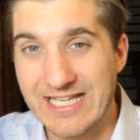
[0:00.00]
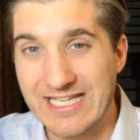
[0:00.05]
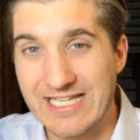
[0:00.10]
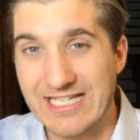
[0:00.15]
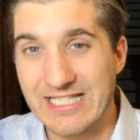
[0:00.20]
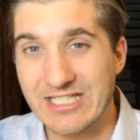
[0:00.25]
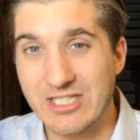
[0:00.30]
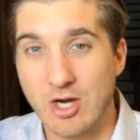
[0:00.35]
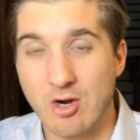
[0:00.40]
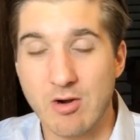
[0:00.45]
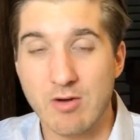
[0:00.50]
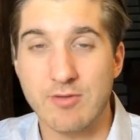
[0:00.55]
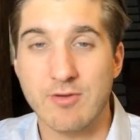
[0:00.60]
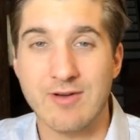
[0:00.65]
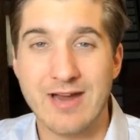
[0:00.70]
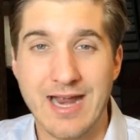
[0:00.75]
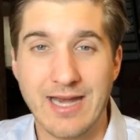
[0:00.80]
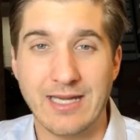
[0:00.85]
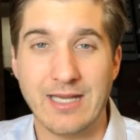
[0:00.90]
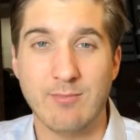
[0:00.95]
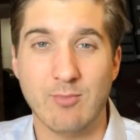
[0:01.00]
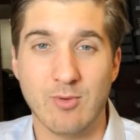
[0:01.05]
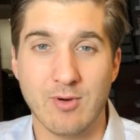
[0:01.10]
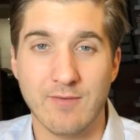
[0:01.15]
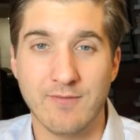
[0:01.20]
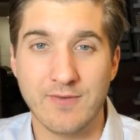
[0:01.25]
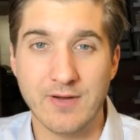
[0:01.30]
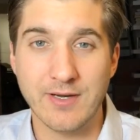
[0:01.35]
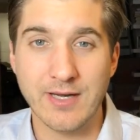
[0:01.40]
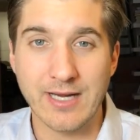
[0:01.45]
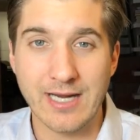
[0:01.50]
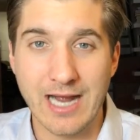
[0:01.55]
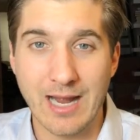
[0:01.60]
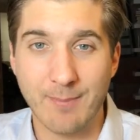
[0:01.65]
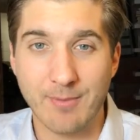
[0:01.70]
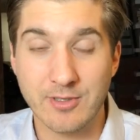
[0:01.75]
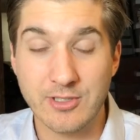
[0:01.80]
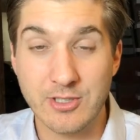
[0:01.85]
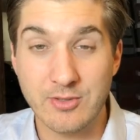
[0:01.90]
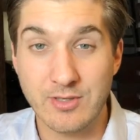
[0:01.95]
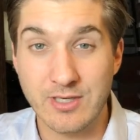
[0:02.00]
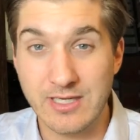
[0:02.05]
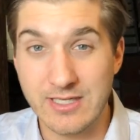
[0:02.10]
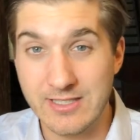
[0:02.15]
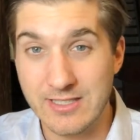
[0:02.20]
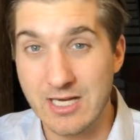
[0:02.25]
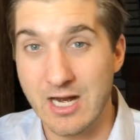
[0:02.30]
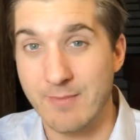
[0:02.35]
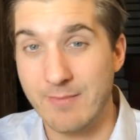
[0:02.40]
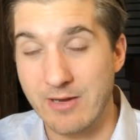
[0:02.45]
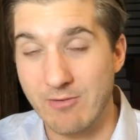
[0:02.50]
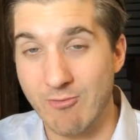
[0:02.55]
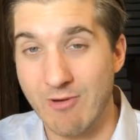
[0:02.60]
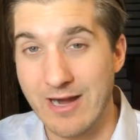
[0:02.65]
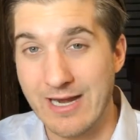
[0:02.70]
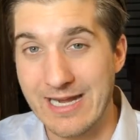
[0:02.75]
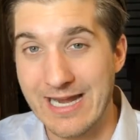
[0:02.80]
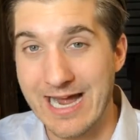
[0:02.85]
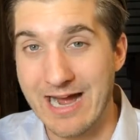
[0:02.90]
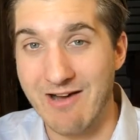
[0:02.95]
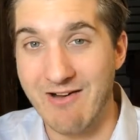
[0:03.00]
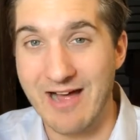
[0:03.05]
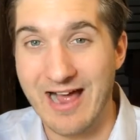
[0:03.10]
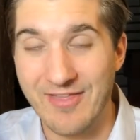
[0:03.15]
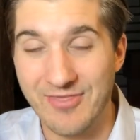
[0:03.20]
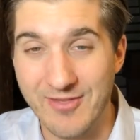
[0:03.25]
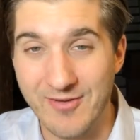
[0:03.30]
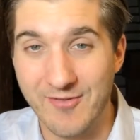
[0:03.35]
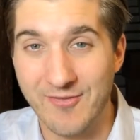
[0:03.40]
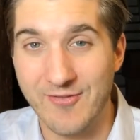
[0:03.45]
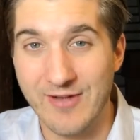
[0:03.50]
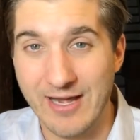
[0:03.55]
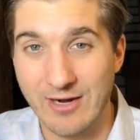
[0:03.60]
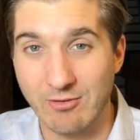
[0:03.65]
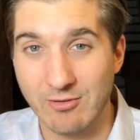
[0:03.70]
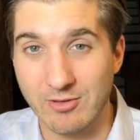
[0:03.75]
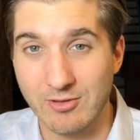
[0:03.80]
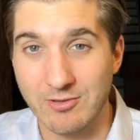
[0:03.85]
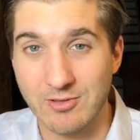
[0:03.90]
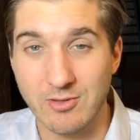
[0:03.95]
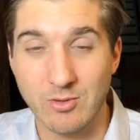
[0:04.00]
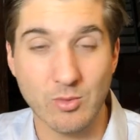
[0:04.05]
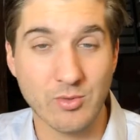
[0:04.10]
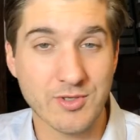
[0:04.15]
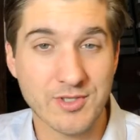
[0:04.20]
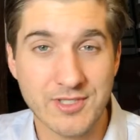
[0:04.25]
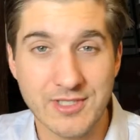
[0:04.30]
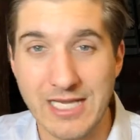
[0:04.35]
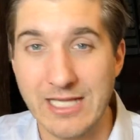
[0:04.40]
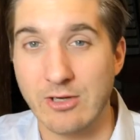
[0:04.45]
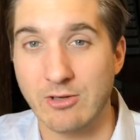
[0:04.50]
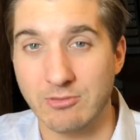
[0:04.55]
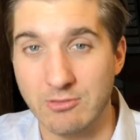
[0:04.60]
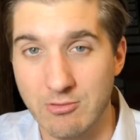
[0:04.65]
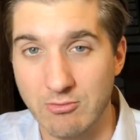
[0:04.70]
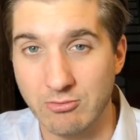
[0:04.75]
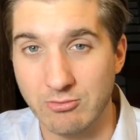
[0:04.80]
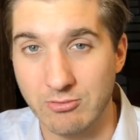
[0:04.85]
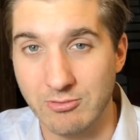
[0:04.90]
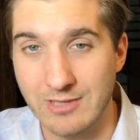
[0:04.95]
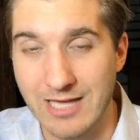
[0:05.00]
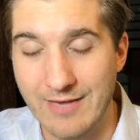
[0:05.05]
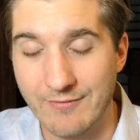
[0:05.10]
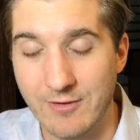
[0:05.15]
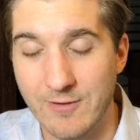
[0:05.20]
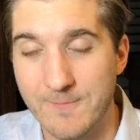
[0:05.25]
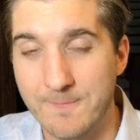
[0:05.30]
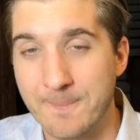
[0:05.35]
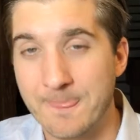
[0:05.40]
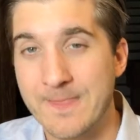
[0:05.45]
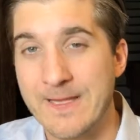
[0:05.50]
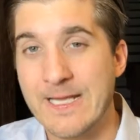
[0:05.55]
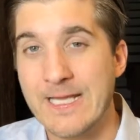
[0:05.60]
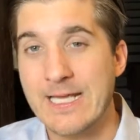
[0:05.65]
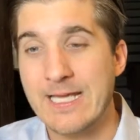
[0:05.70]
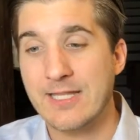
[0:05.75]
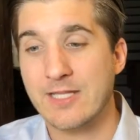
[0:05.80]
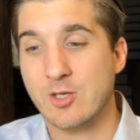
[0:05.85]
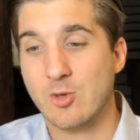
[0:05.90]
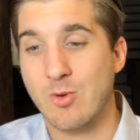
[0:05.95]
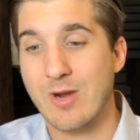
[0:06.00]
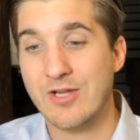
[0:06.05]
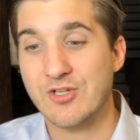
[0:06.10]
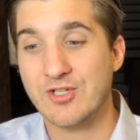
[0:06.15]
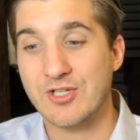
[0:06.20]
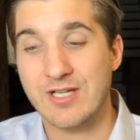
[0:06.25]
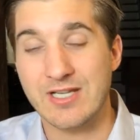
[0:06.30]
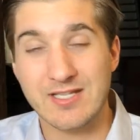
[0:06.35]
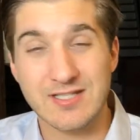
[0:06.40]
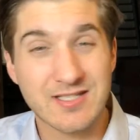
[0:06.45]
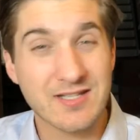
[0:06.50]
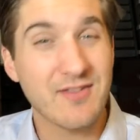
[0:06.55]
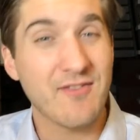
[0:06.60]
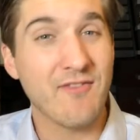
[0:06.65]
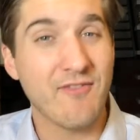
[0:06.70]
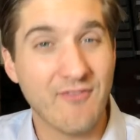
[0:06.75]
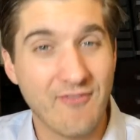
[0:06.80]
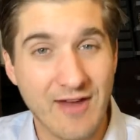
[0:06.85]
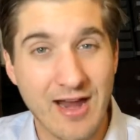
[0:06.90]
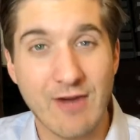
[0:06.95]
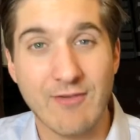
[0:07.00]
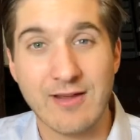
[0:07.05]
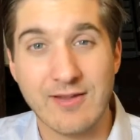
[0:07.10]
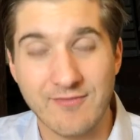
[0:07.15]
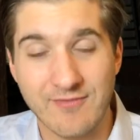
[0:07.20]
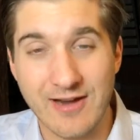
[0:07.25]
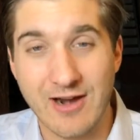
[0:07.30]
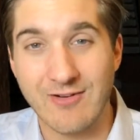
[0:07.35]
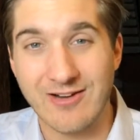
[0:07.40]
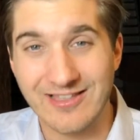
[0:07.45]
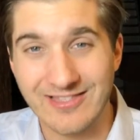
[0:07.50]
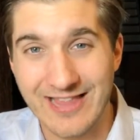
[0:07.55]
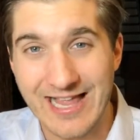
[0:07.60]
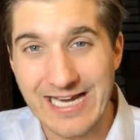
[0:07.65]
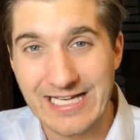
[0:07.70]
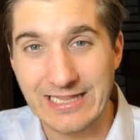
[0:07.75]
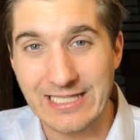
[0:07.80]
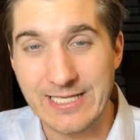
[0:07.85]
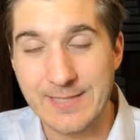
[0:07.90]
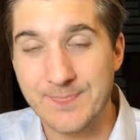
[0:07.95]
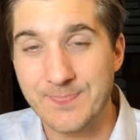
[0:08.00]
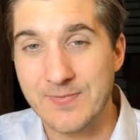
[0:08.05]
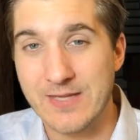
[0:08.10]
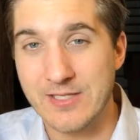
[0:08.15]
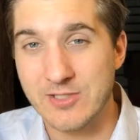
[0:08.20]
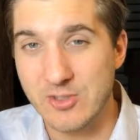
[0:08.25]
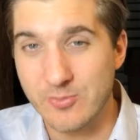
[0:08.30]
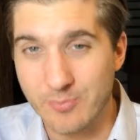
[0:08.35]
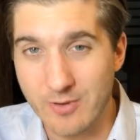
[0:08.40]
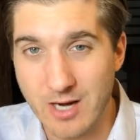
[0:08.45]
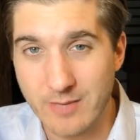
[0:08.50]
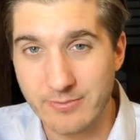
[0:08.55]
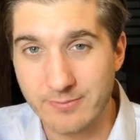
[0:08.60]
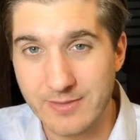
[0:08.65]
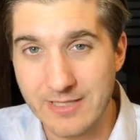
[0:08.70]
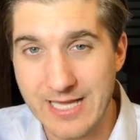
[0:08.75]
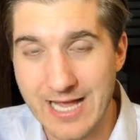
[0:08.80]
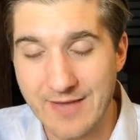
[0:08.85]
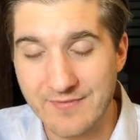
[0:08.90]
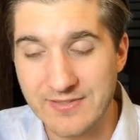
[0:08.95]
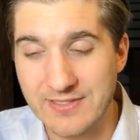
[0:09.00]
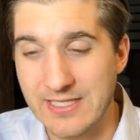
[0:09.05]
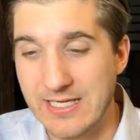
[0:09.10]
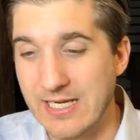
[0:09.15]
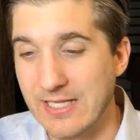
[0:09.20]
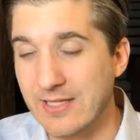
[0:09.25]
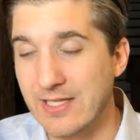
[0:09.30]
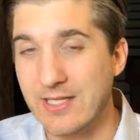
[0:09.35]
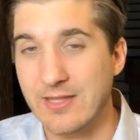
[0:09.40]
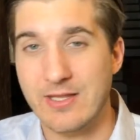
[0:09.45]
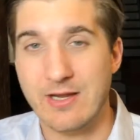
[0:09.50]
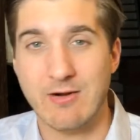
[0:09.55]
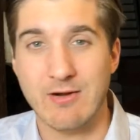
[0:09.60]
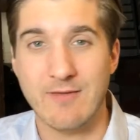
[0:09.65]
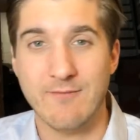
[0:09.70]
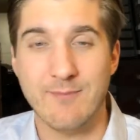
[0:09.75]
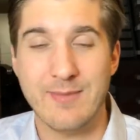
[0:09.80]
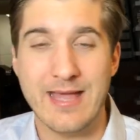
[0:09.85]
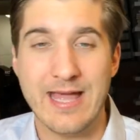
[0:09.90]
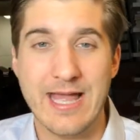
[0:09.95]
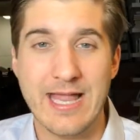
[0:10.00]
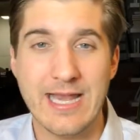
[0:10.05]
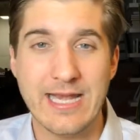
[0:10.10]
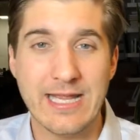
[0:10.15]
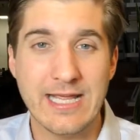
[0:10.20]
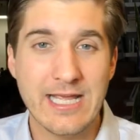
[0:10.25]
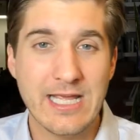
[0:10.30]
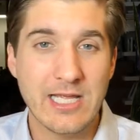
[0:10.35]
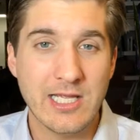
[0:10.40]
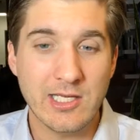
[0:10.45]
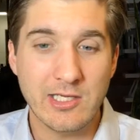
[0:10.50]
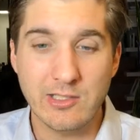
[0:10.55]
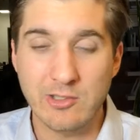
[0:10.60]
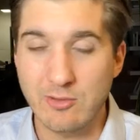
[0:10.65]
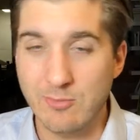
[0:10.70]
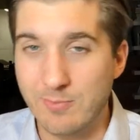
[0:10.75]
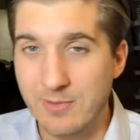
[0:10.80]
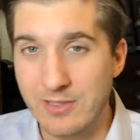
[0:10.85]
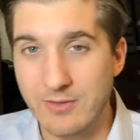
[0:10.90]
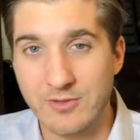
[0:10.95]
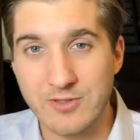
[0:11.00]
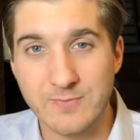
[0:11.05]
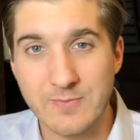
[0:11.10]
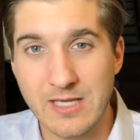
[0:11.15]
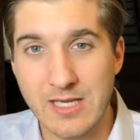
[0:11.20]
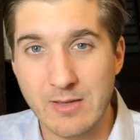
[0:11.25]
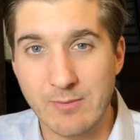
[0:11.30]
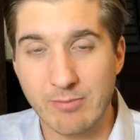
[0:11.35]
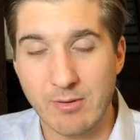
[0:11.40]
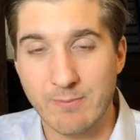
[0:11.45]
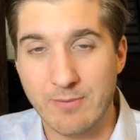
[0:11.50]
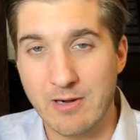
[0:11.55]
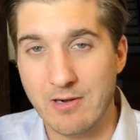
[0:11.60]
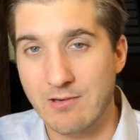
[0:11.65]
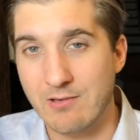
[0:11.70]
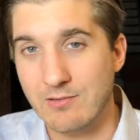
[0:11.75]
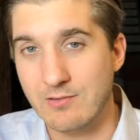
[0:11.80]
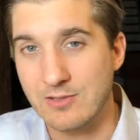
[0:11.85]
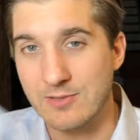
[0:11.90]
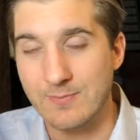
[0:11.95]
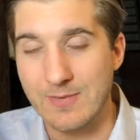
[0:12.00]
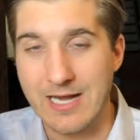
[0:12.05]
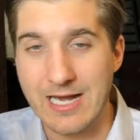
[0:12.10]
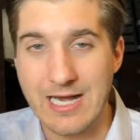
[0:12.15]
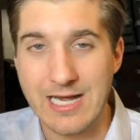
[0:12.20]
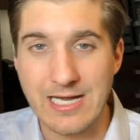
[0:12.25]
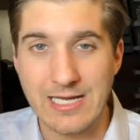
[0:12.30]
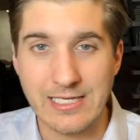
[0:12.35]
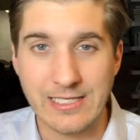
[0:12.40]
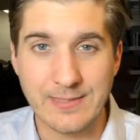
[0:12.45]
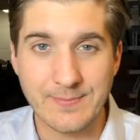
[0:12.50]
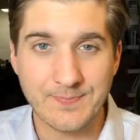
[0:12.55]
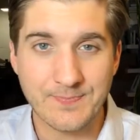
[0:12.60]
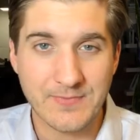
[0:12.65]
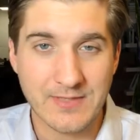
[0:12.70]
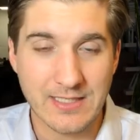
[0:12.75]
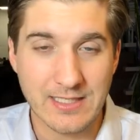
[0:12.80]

is, are there any more funding opportunities coming right now at the federal or state or local level? The question is very, very likely. As you probably have seen, there have been new bills being proposed by